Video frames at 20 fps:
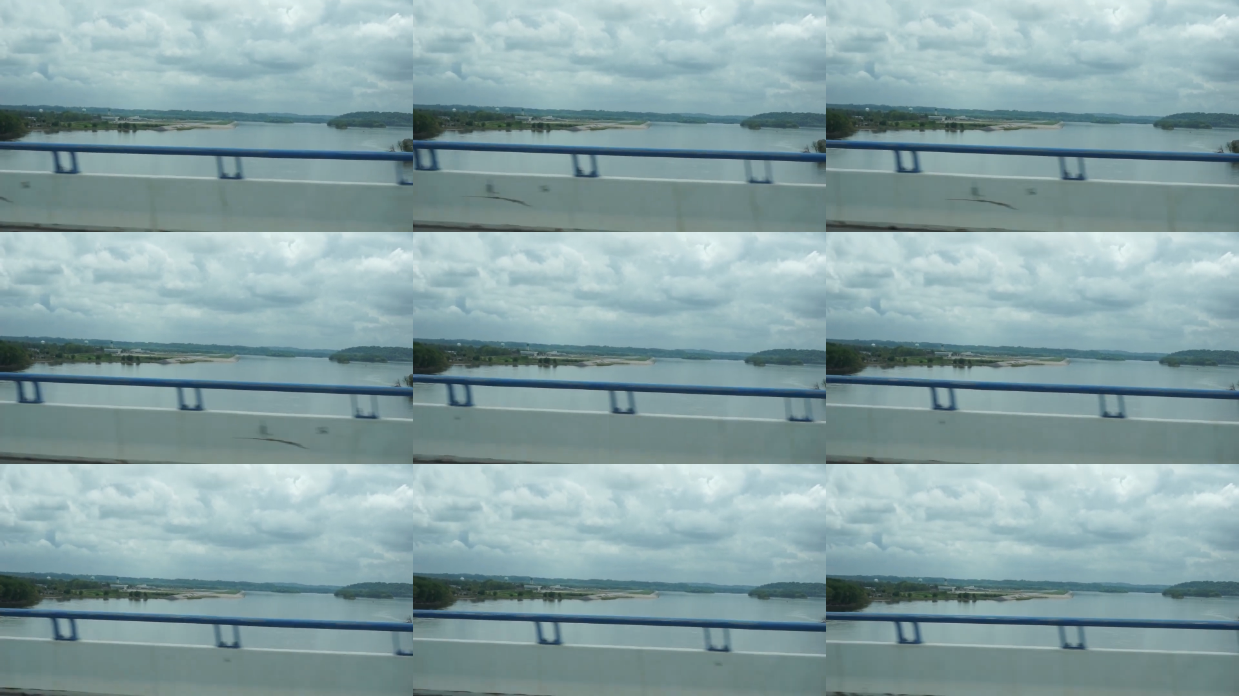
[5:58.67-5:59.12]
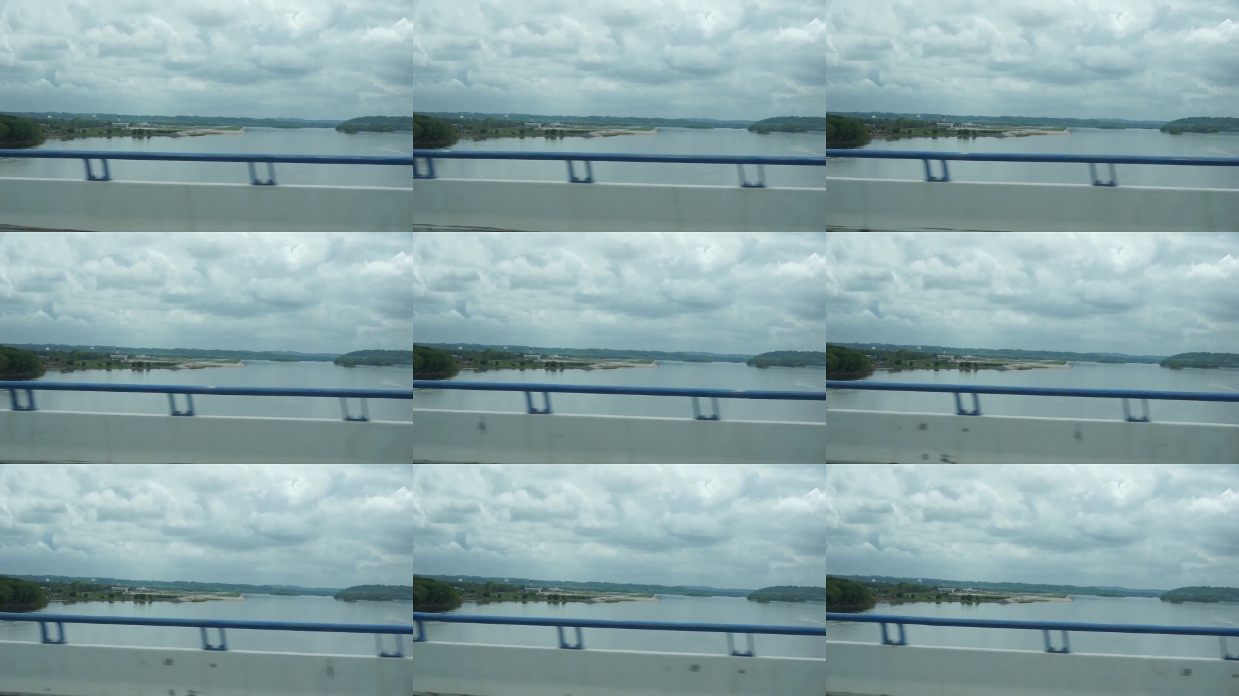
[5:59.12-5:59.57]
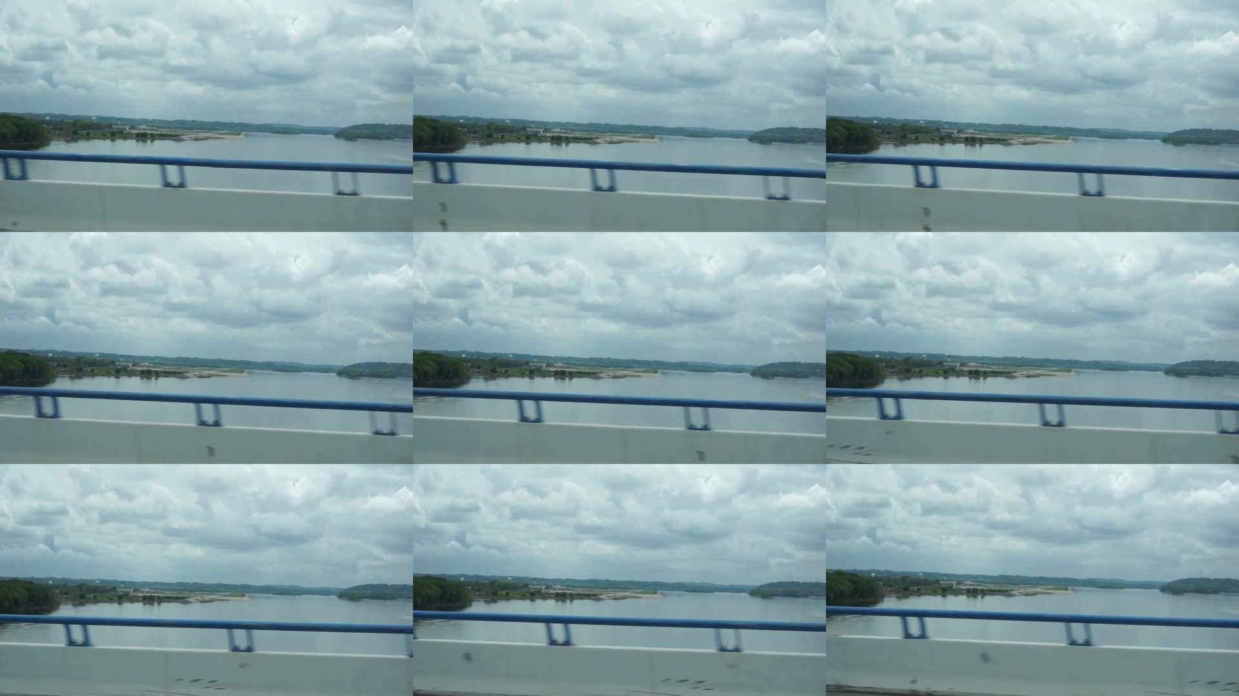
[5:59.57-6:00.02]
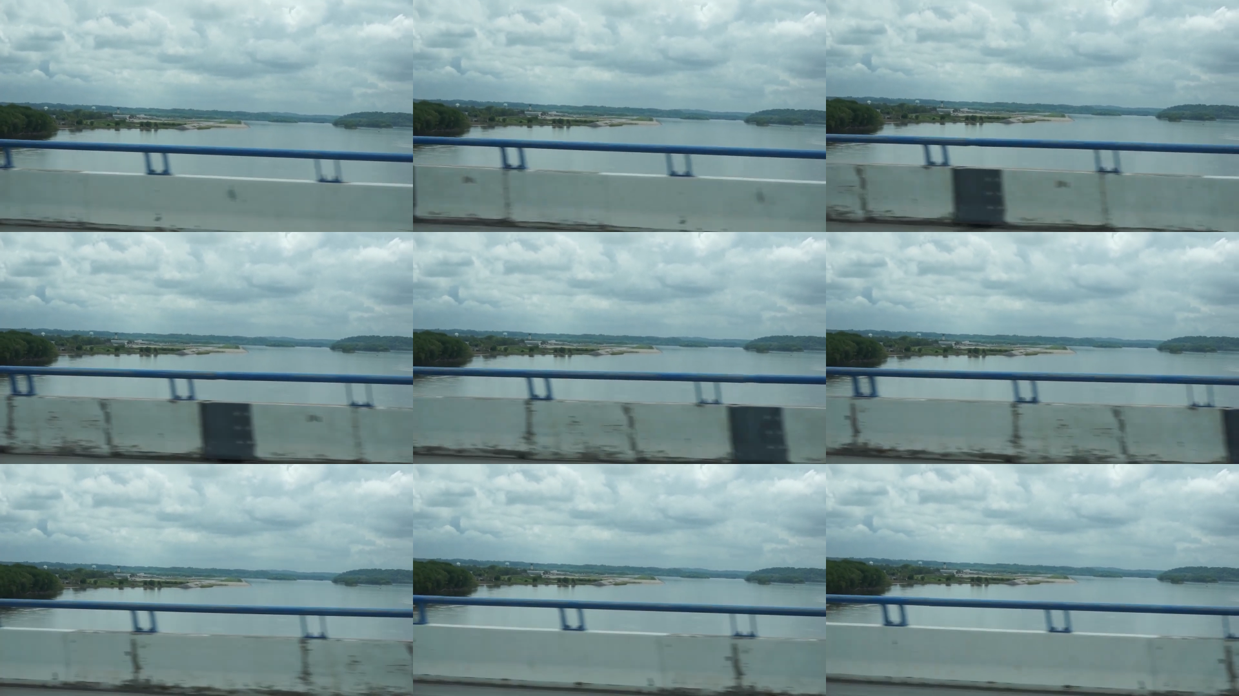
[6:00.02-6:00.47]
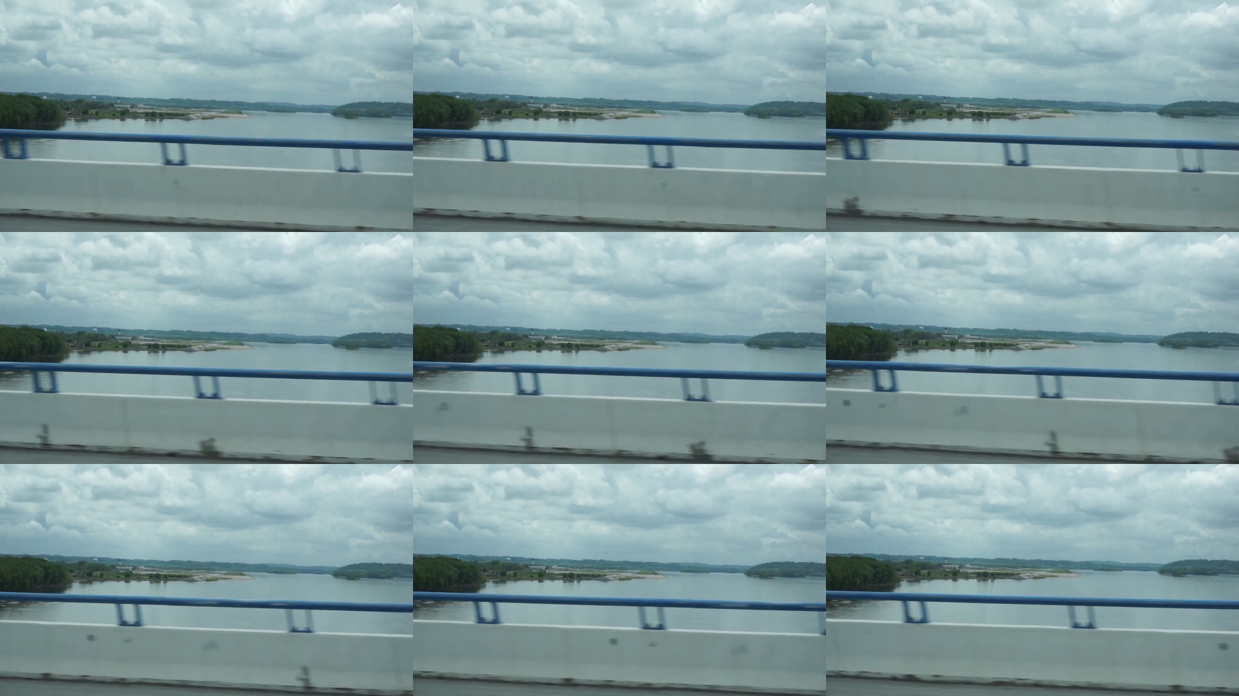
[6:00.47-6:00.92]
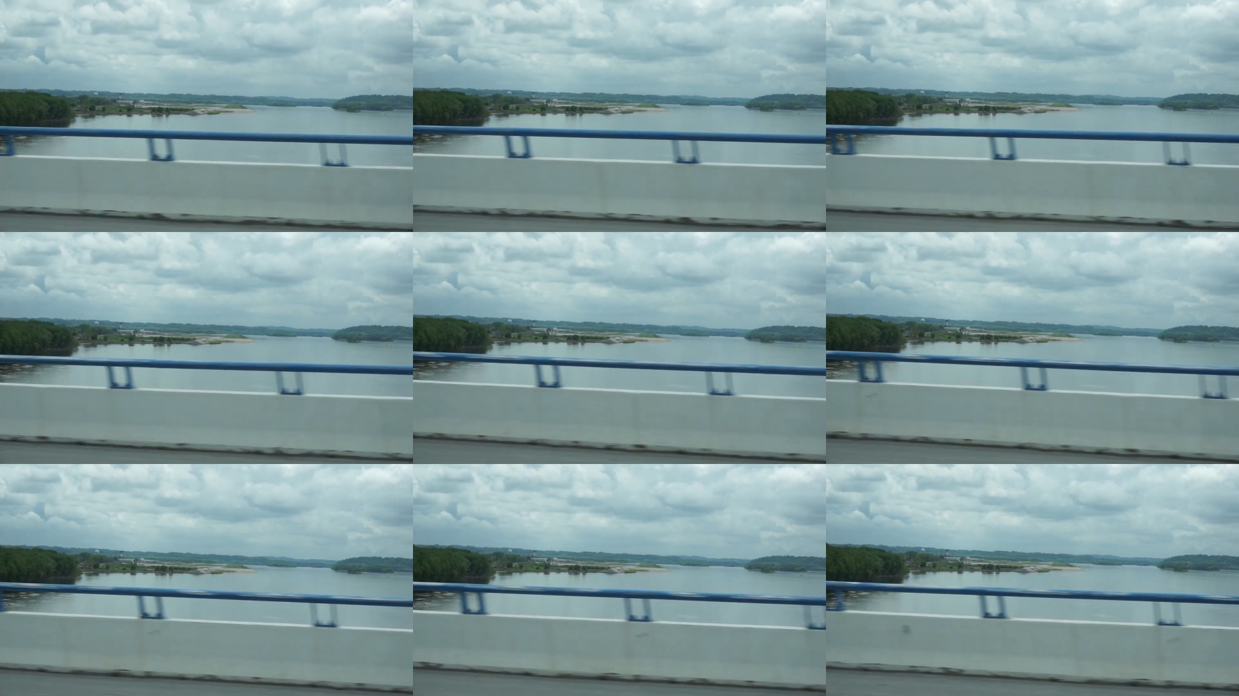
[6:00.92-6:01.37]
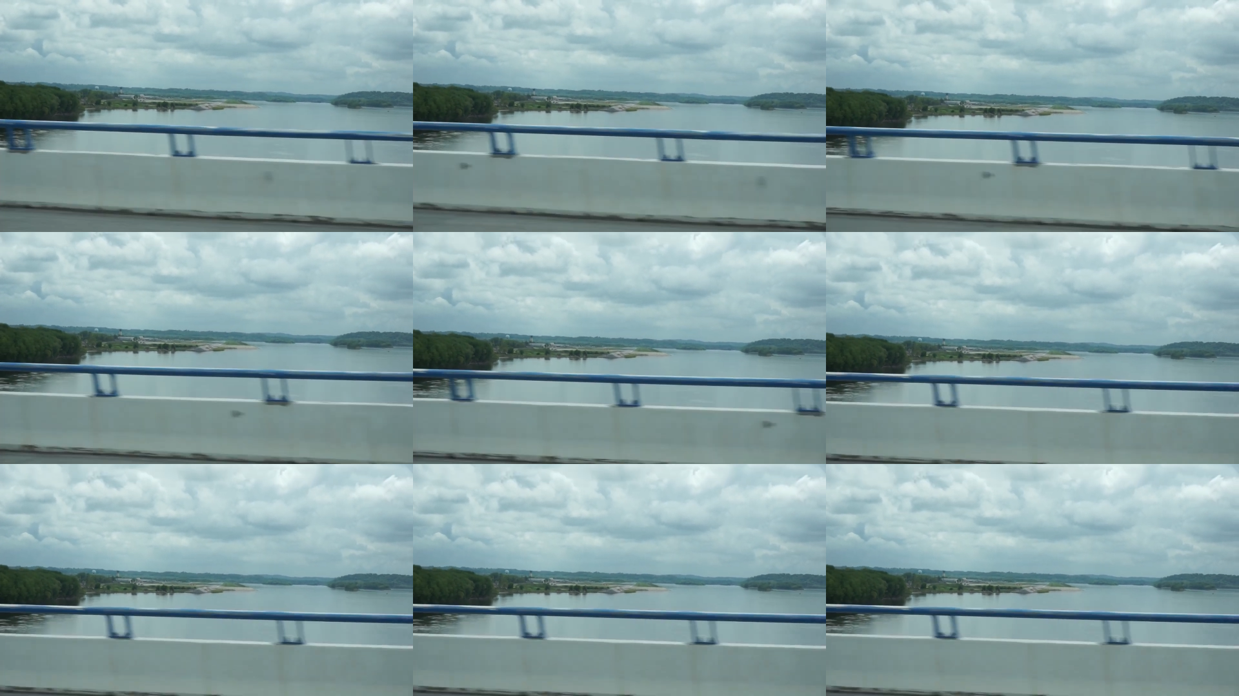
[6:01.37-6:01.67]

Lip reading: No face is visible, so there are no lips to read.